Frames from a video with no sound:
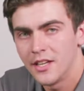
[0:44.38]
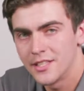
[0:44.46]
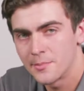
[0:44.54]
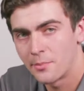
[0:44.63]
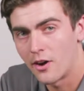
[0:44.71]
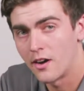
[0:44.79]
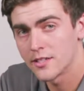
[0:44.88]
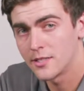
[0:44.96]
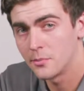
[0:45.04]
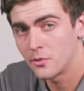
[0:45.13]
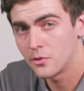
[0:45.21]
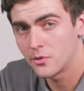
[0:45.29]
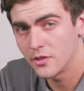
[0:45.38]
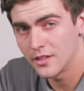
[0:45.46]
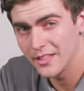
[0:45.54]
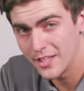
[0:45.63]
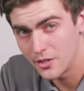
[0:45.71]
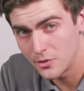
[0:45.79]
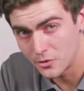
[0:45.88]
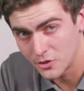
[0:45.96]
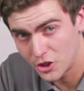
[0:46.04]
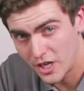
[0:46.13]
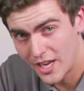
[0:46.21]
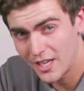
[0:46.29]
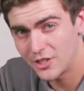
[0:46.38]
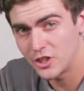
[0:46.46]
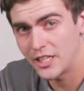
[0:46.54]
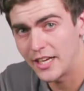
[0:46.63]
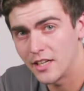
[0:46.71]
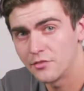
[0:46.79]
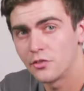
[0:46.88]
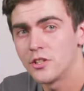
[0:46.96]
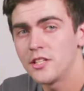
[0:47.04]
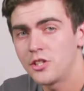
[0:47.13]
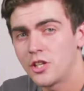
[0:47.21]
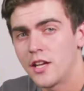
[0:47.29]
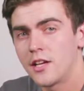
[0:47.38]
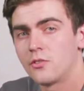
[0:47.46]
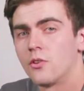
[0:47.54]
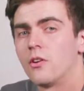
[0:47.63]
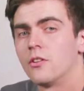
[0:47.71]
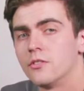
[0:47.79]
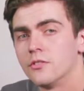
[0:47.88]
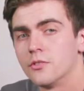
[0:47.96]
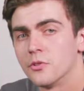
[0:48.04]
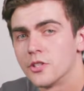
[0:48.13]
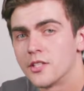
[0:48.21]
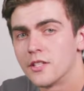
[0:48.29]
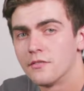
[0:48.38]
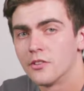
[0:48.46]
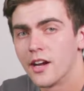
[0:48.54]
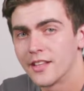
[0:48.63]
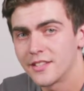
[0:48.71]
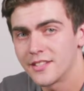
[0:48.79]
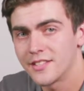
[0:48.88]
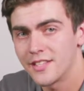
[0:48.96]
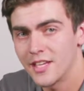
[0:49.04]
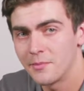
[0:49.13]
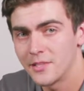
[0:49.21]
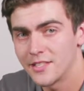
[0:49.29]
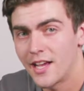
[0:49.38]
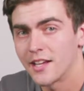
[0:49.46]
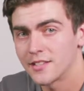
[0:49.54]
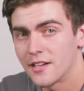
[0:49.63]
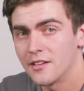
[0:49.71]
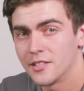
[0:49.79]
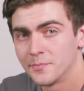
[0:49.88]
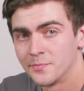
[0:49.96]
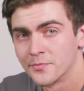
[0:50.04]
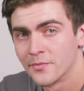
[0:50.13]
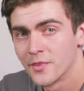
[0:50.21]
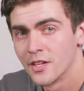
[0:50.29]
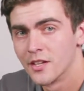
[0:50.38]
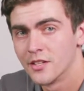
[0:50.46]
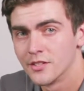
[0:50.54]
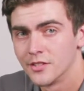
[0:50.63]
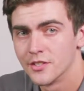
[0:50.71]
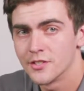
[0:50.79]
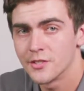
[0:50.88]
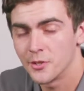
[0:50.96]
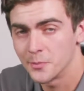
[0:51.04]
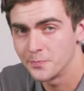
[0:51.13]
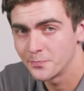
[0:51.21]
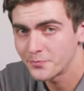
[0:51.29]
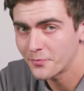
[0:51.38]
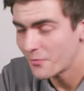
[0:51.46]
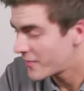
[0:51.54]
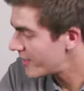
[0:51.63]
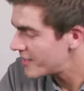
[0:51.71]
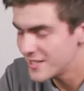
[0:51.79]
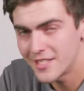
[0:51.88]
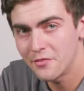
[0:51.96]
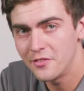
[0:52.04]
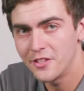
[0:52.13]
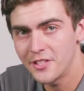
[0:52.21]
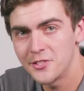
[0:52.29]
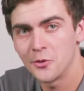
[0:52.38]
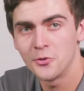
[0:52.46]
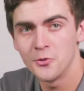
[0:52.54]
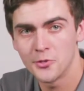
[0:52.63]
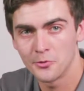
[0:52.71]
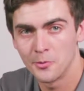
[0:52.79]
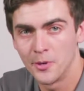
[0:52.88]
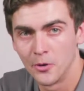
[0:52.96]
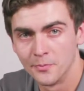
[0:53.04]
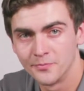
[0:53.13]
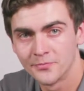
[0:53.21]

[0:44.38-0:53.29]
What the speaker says: It's possible that you'll change every channel on the receiver at the same exact time. So definitely don't use a remote.